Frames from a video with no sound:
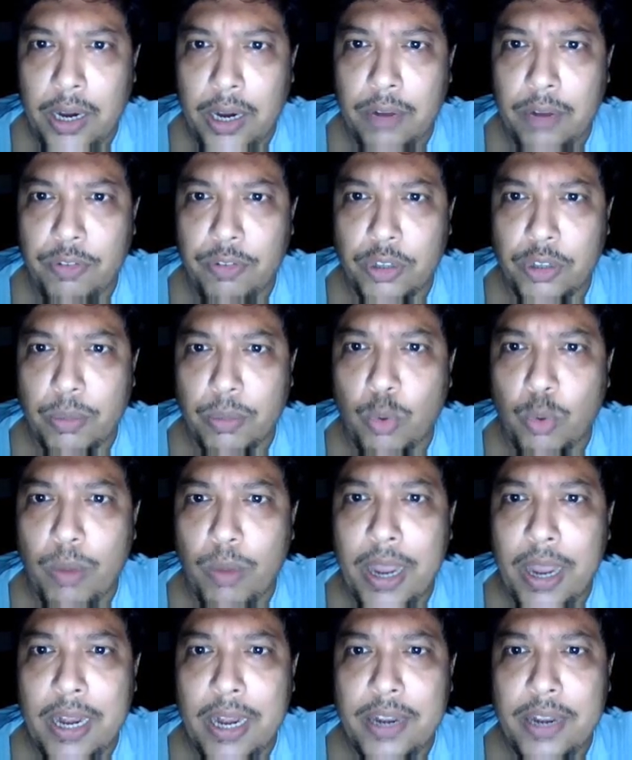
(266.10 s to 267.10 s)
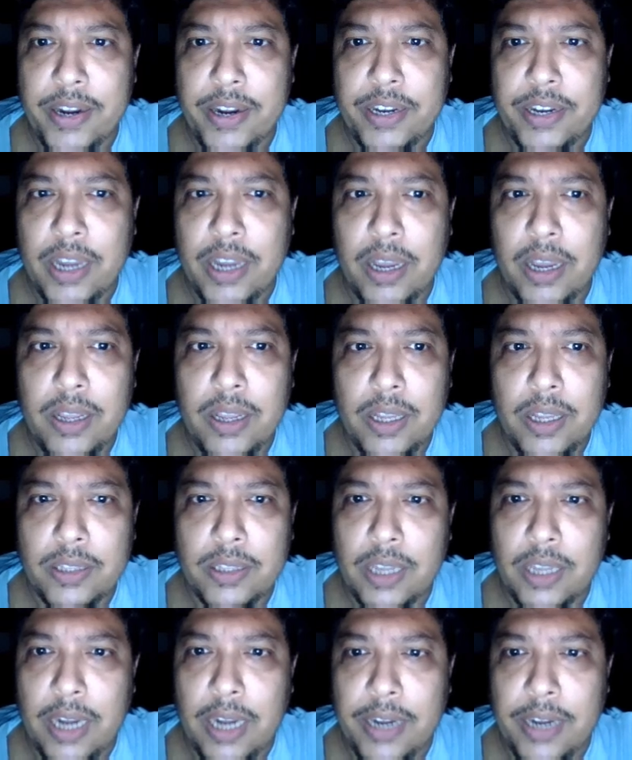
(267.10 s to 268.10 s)
For the mobile data, the
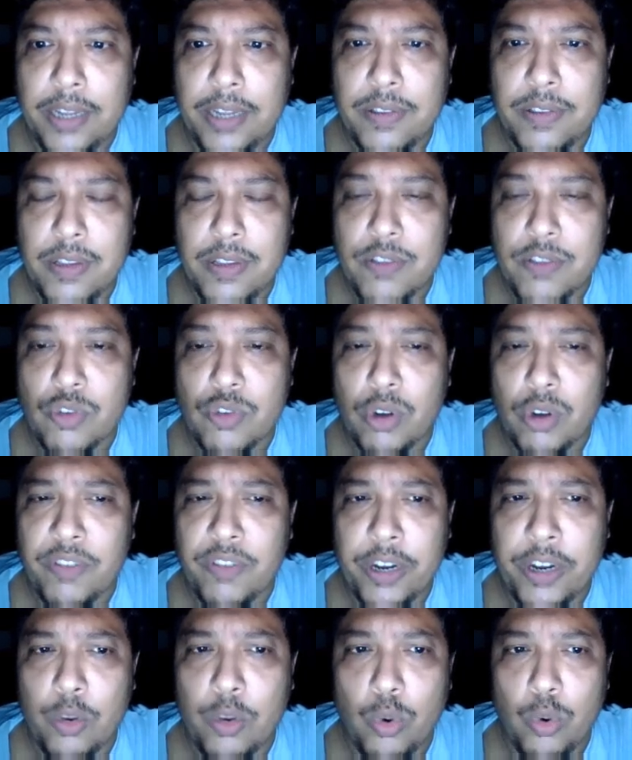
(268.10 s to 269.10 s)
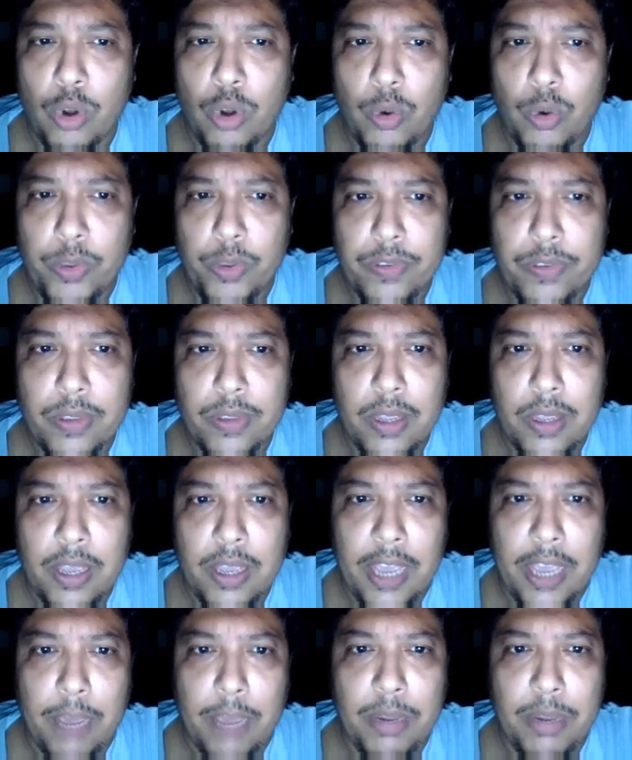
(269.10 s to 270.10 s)
latency is not very good always.
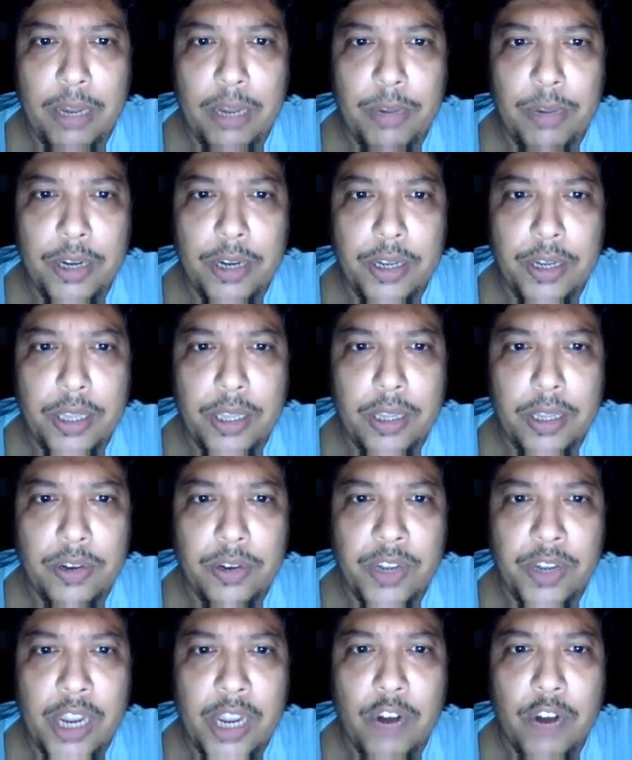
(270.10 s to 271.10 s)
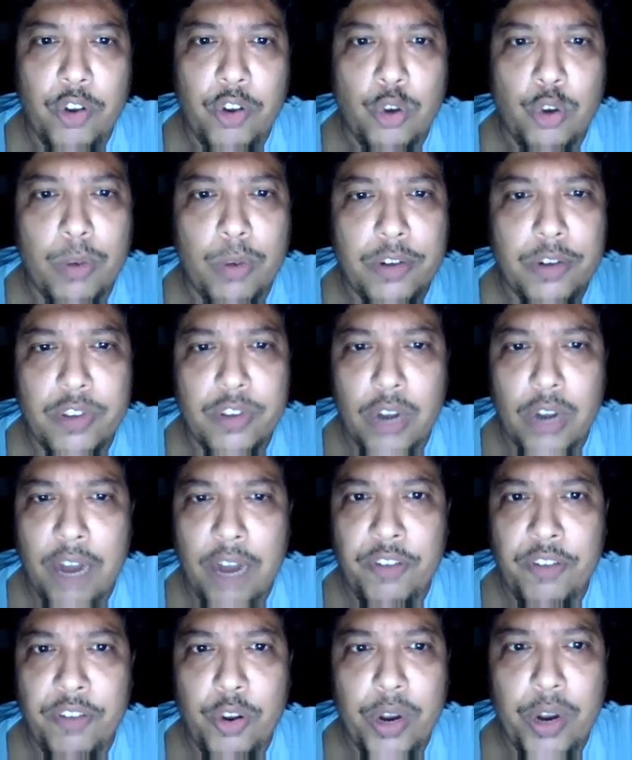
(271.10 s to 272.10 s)
Availability near universal.
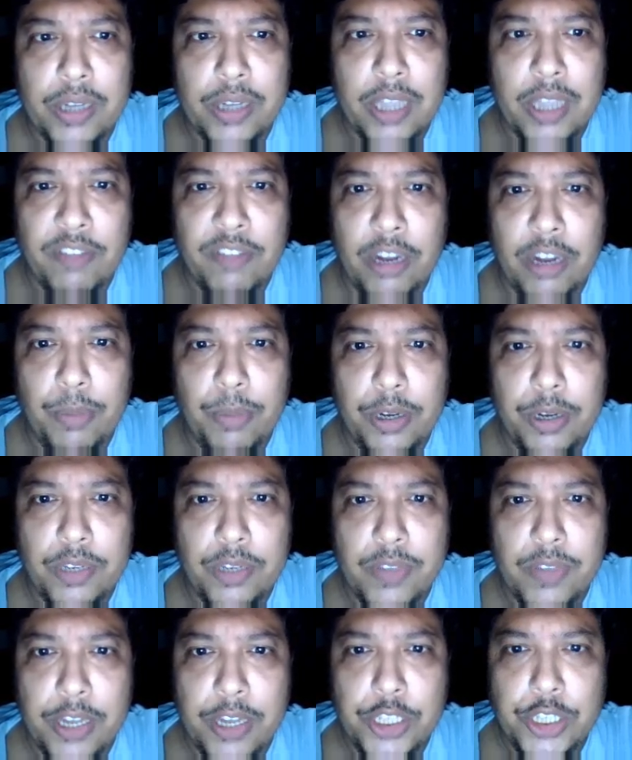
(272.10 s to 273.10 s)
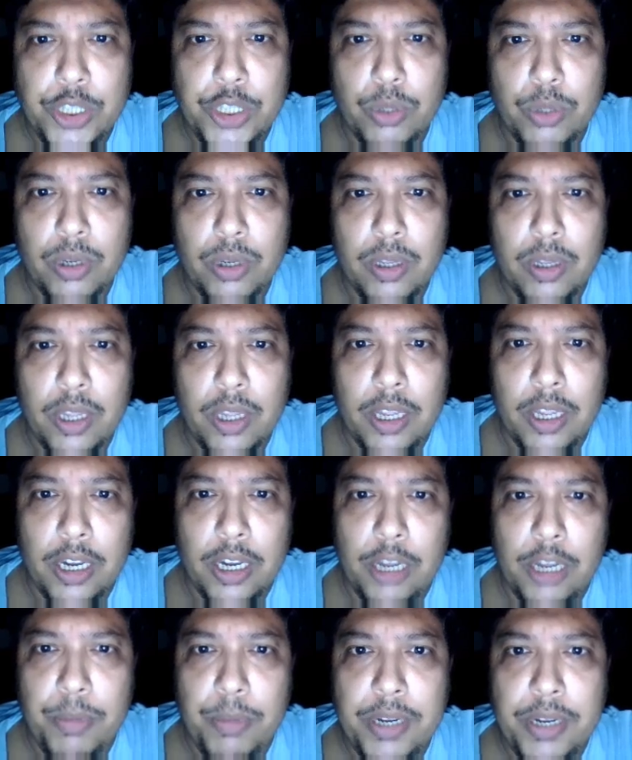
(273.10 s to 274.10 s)
Everywhere the availability is ensured.
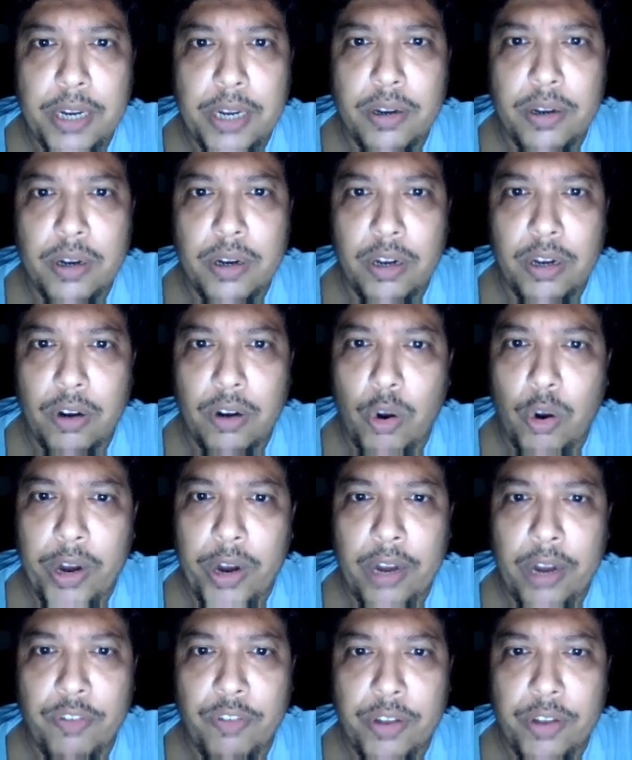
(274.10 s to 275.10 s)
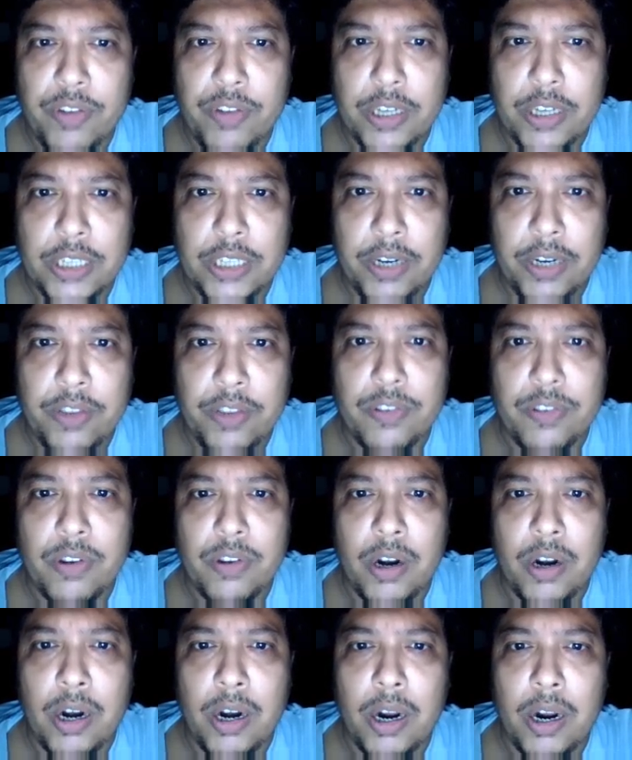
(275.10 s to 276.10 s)
Limited where infrastructure is
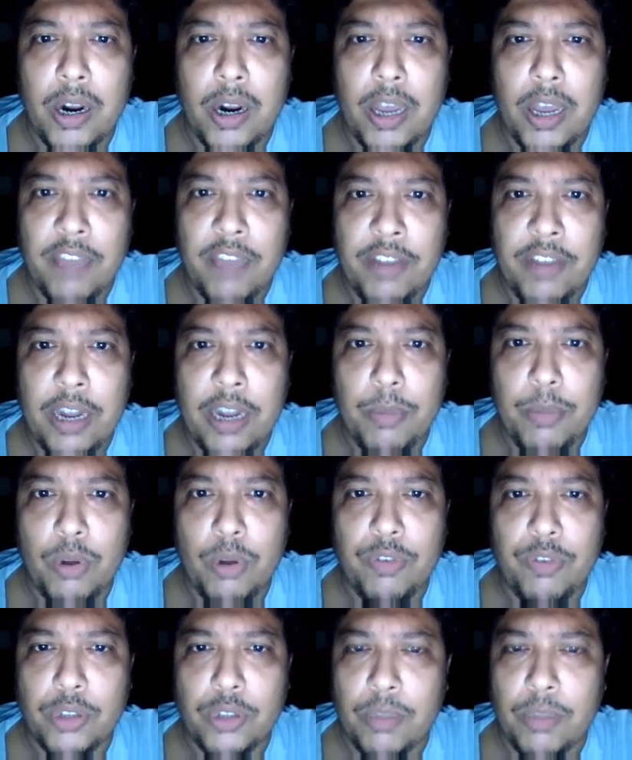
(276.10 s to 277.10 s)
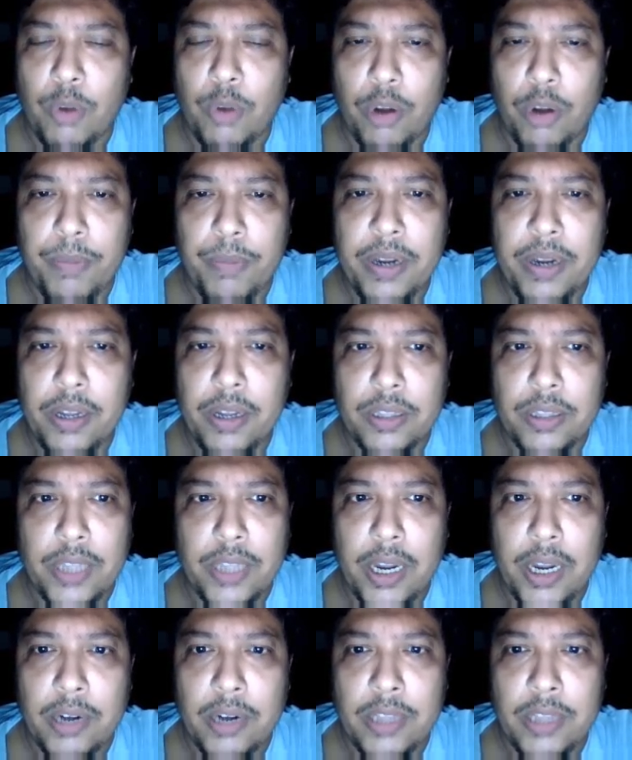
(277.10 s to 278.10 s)
available for the broadband,
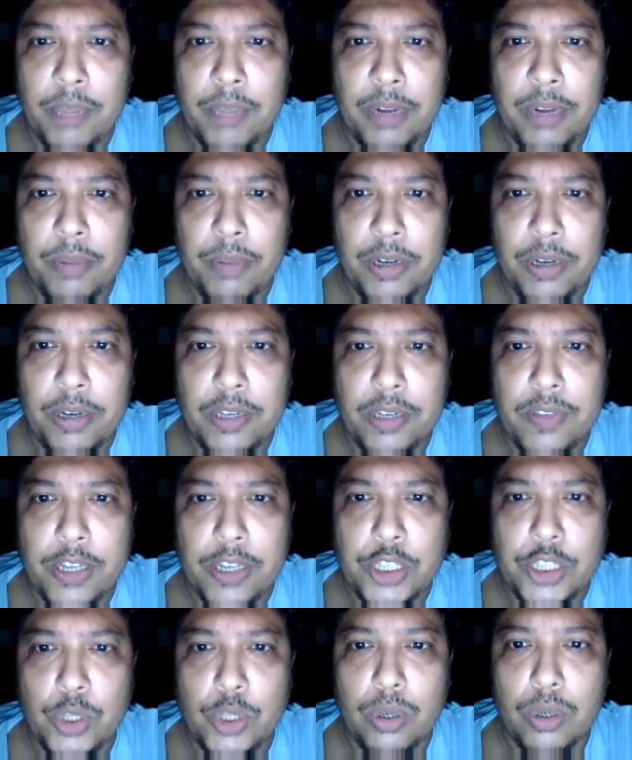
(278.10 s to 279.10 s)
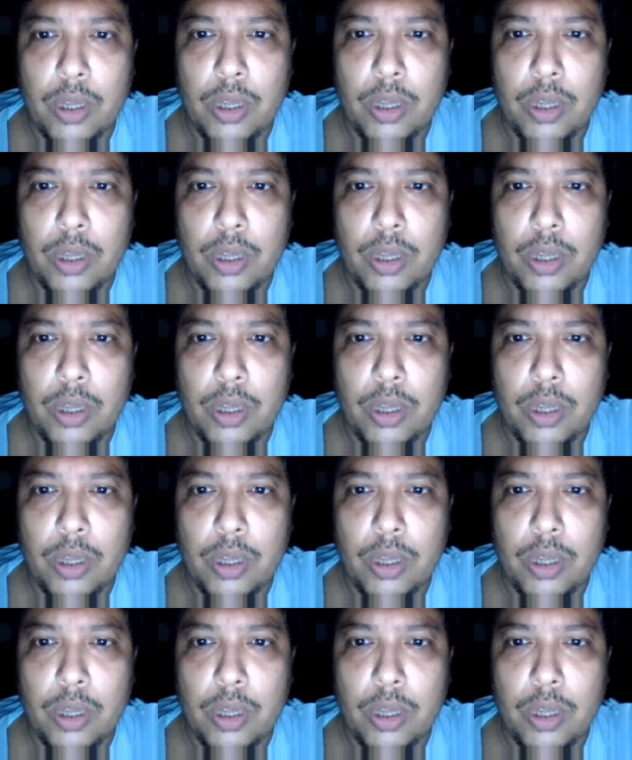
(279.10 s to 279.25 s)
there the availability is ensured.